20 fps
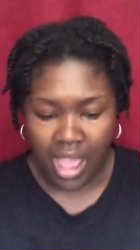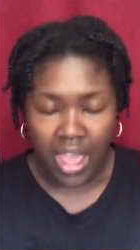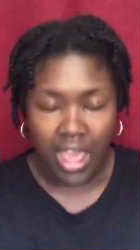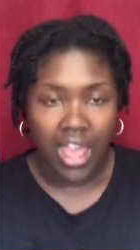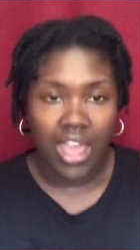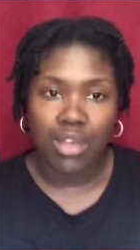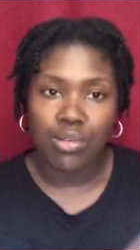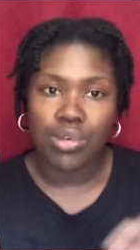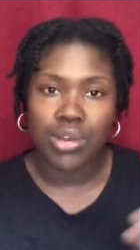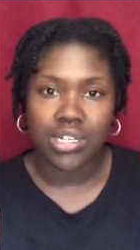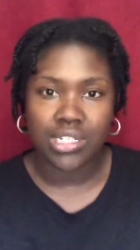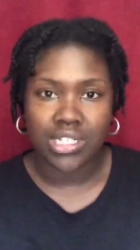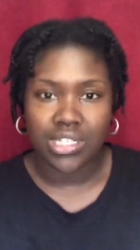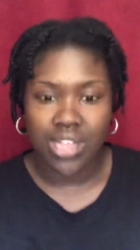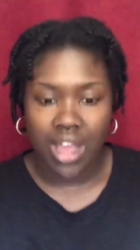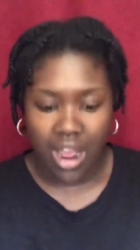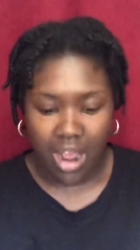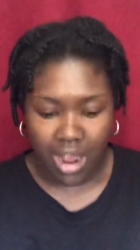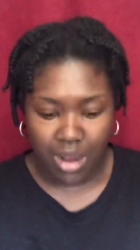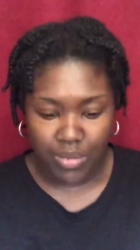And we're gonna
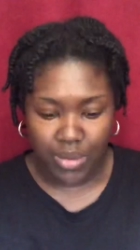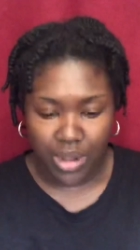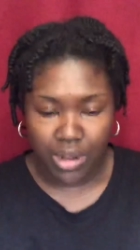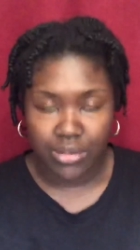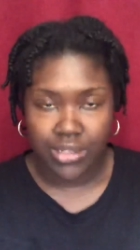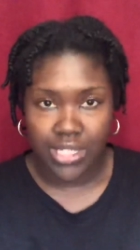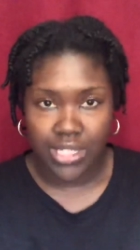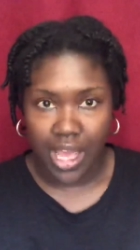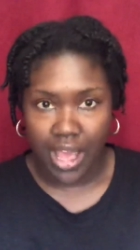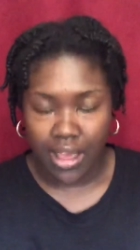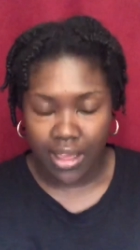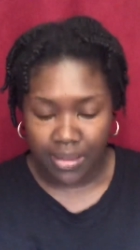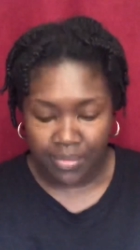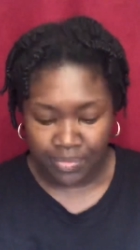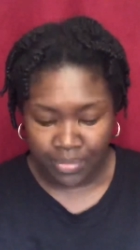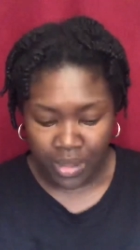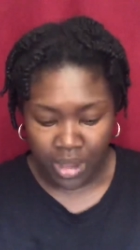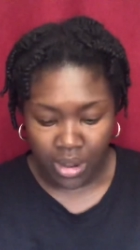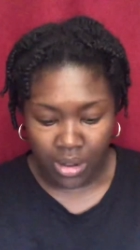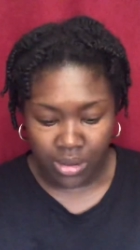start with Hosea,
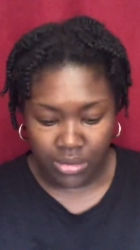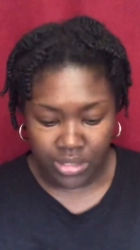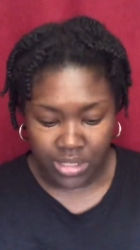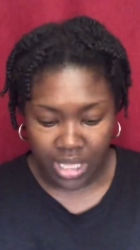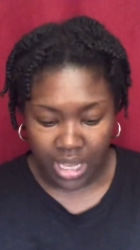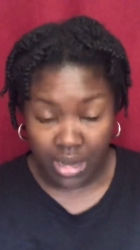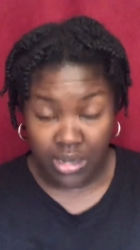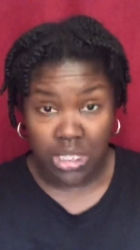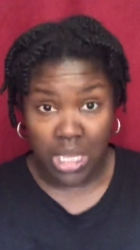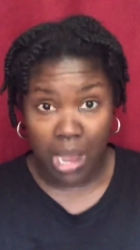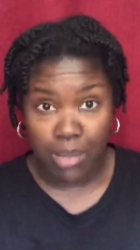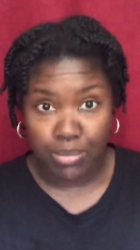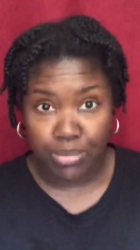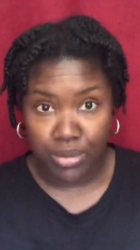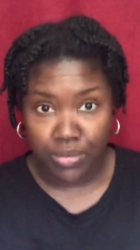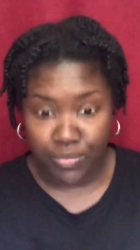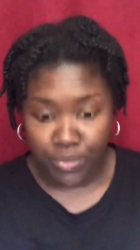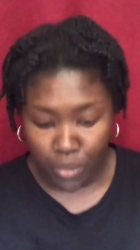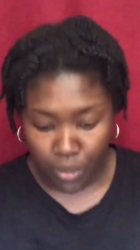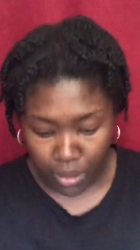Hosea chapter
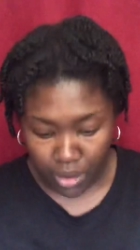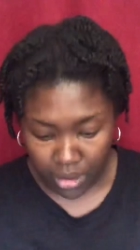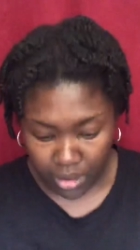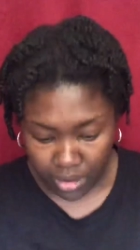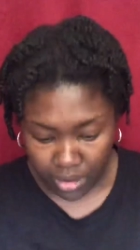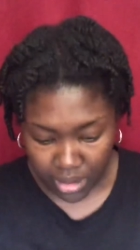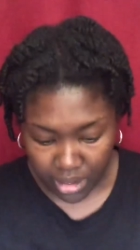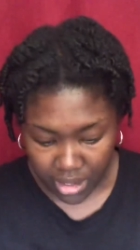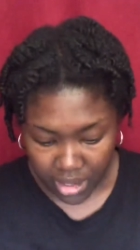4,